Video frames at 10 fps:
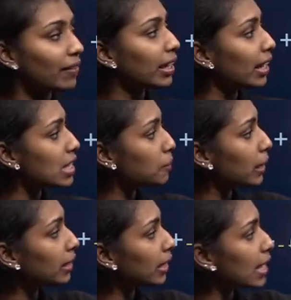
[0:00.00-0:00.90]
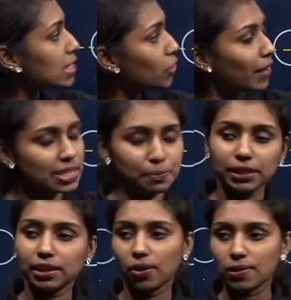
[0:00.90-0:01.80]
we can explain the case of
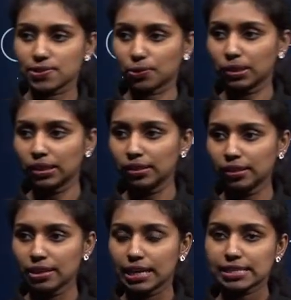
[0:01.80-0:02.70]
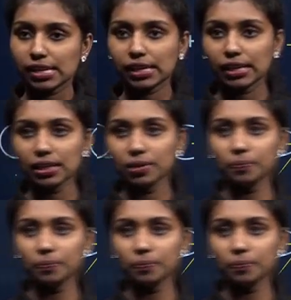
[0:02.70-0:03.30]
sp3 also. Is that clear?